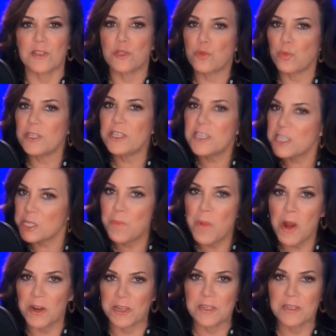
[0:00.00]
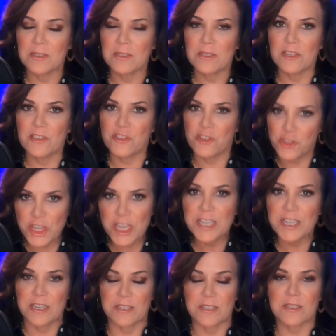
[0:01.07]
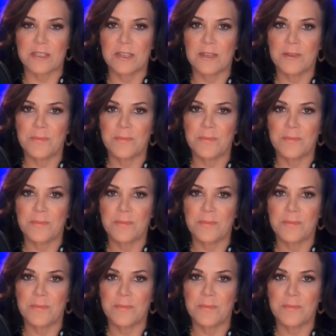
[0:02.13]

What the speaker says: It's really smart. It's genius.